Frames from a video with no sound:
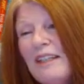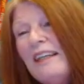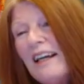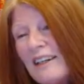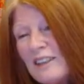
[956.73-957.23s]

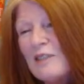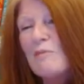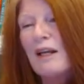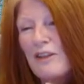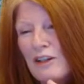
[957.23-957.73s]
Yeah,
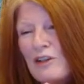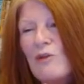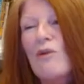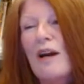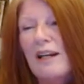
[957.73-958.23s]
Samantha,
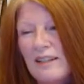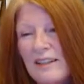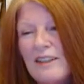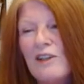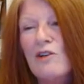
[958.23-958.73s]
you're right.
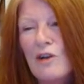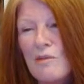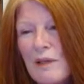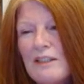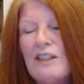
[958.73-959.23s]
The core
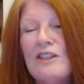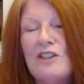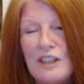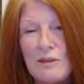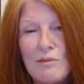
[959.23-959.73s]
message
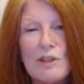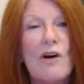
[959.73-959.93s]
seems